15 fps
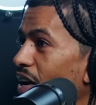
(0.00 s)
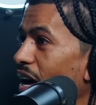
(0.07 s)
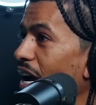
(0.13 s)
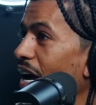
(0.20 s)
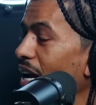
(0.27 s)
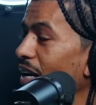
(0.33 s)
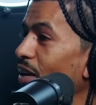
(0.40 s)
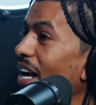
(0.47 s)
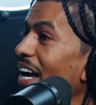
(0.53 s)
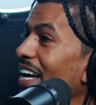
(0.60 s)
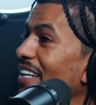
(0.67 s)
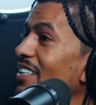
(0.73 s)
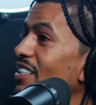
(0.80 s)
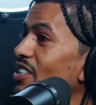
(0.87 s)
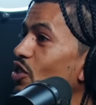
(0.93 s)
Right. I got I
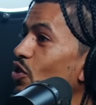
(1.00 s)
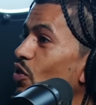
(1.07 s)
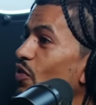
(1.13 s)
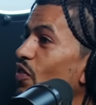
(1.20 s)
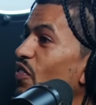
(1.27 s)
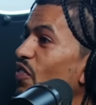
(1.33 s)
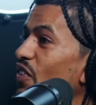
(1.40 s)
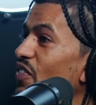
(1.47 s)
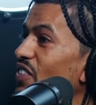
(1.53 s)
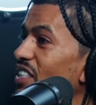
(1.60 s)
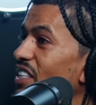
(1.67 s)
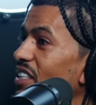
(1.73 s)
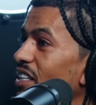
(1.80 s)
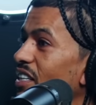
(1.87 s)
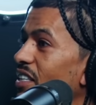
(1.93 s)
got this store for
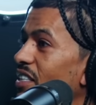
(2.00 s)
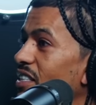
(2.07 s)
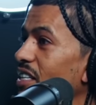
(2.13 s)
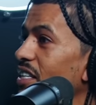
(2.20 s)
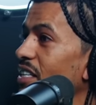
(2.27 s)
15 years